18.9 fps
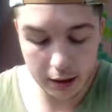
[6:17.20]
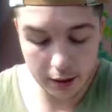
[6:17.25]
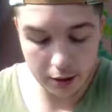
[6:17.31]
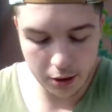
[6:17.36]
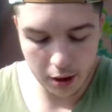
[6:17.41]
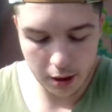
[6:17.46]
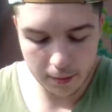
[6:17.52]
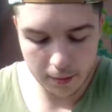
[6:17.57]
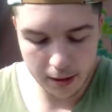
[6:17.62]

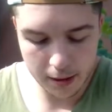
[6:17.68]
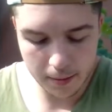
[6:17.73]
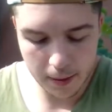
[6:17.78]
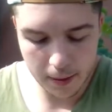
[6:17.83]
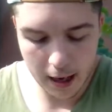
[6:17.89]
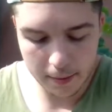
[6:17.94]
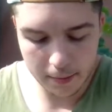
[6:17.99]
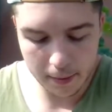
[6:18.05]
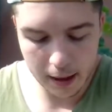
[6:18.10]
He did a really
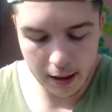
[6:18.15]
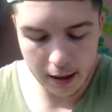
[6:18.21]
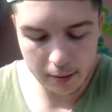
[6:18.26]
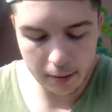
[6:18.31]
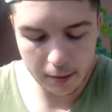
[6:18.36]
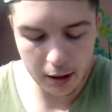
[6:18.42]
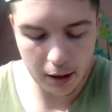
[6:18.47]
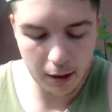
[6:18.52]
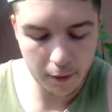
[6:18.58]
good job as
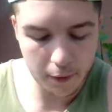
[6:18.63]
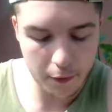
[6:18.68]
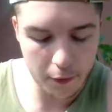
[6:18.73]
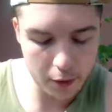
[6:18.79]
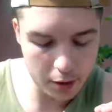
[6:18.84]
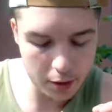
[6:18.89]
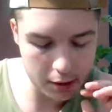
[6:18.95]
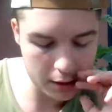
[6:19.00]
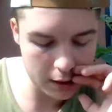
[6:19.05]
Batman.
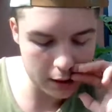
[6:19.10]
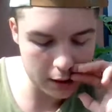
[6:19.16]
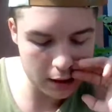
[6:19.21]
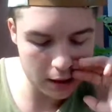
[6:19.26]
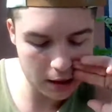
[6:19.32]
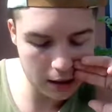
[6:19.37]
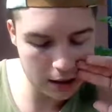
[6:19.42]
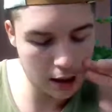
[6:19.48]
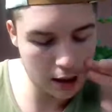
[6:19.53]
I'm looking
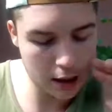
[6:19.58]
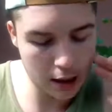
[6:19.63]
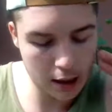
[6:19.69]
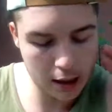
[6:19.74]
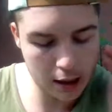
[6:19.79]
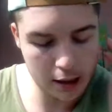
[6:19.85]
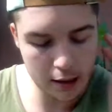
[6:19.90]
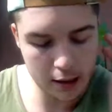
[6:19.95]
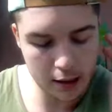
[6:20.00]
forward to
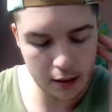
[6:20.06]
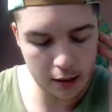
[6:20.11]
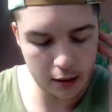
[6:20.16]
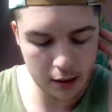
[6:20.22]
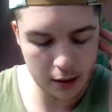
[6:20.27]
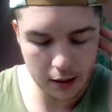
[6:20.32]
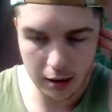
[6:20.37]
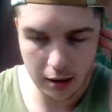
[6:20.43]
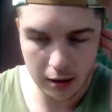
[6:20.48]

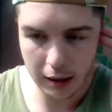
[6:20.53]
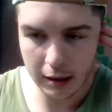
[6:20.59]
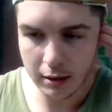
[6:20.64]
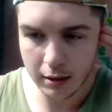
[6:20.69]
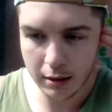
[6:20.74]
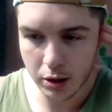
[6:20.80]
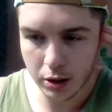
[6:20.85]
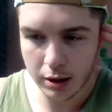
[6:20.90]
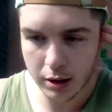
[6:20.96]

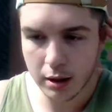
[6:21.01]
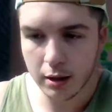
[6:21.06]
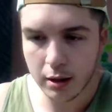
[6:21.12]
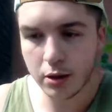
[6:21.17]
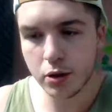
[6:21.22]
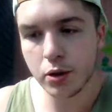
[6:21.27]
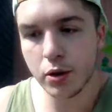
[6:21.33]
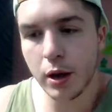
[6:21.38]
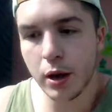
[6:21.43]
like
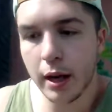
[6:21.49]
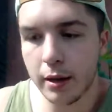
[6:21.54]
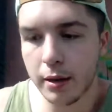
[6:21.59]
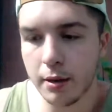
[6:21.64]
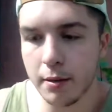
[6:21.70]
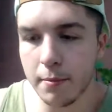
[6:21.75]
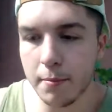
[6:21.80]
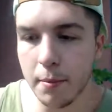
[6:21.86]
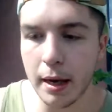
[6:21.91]
just a
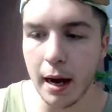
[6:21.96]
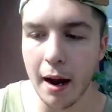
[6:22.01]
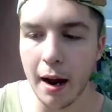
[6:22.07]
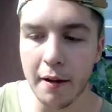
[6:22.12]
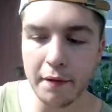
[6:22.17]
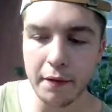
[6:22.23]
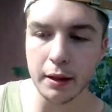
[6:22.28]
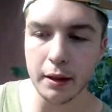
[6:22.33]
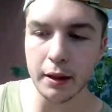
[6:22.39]
straight
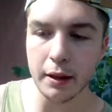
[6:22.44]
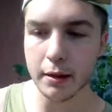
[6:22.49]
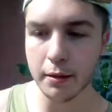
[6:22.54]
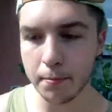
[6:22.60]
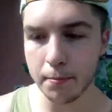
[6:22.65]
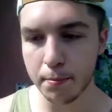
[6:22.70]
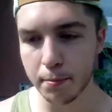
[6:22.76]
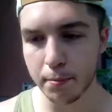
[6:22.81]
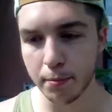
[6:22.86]
Ben
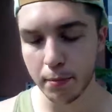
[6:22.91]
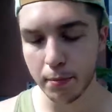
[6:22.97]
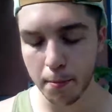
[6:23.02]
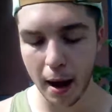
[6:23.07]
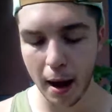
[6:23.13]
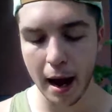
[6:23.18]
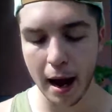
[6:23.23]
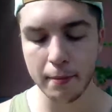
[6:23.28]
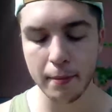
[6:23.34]
Affleck
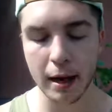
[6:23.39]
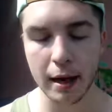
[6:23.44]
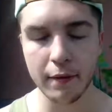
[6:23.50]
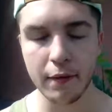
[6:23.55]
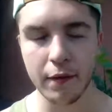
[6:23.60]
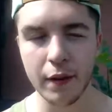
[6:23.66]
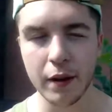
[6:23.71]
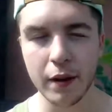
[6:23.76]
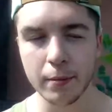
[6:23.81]

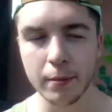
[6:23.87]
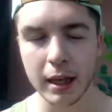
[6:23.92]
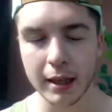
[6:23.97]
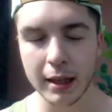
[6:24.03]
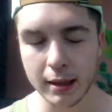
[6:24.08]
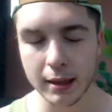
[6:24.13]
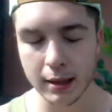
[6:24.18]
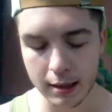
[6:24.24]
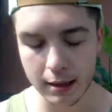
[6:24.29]
Batman
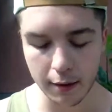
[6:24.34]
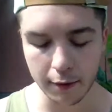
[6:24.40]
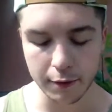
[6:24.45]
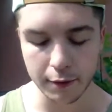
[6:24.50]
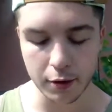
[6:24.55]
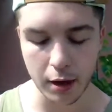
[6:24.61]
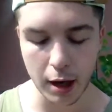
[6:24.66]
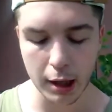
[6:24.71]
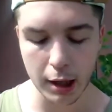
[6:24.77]
film that he's
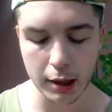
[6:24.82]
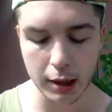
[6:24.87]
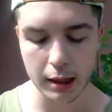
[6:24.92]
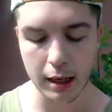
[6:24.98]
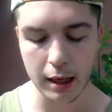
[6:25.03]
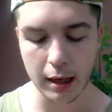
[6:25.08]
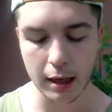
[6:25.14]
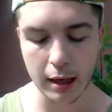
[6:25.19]
self-directing.